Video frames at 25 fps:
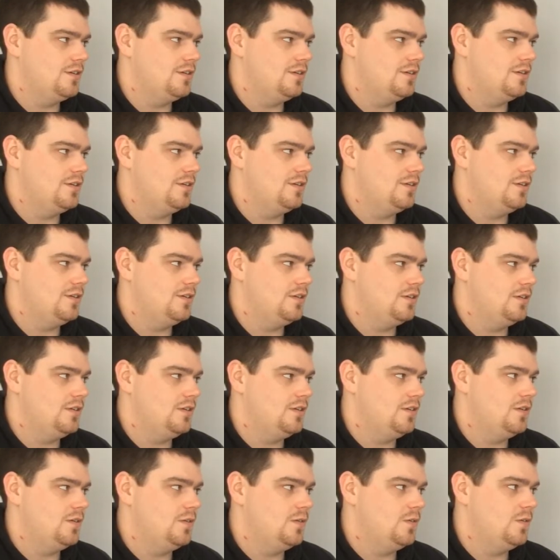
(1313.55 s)

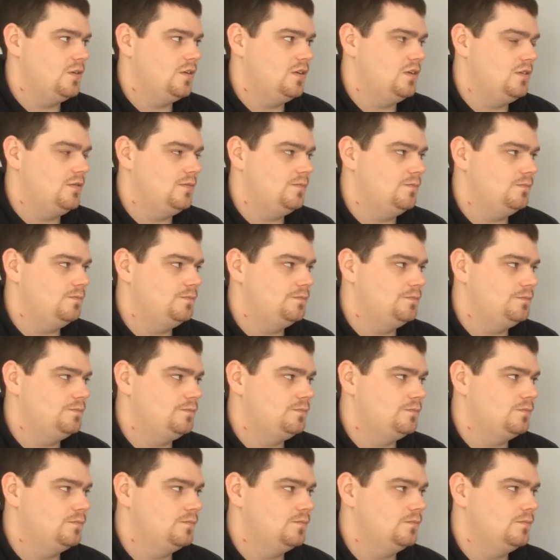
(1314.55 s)

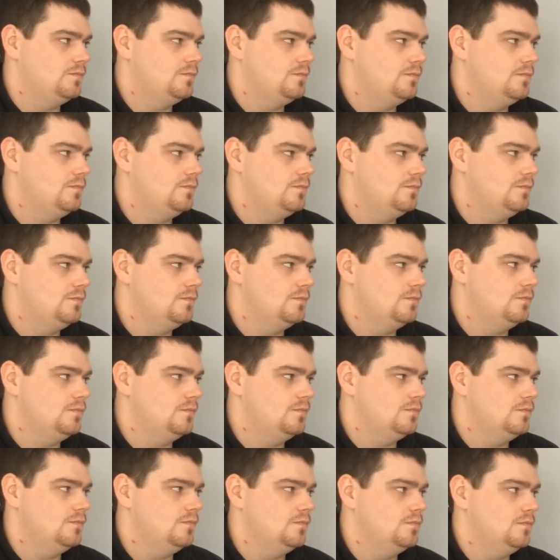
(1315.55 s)

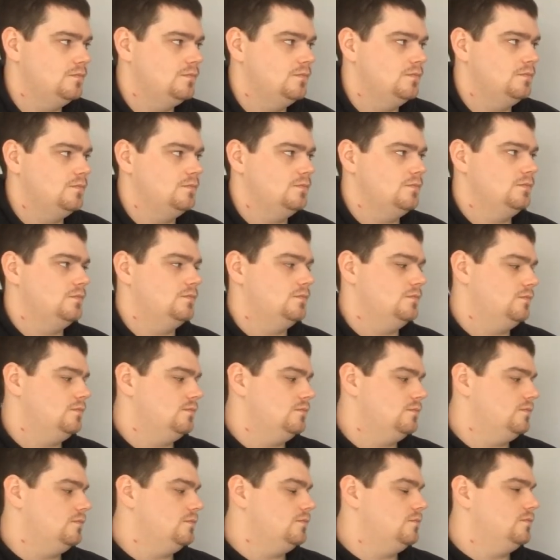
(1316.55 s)

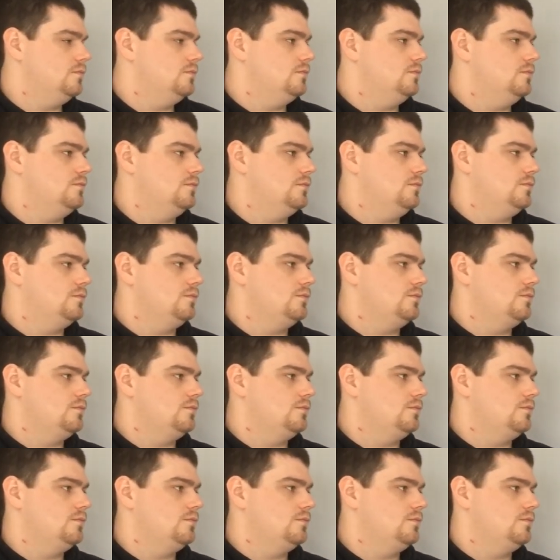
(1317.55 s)
No words are spoken by the person on screen.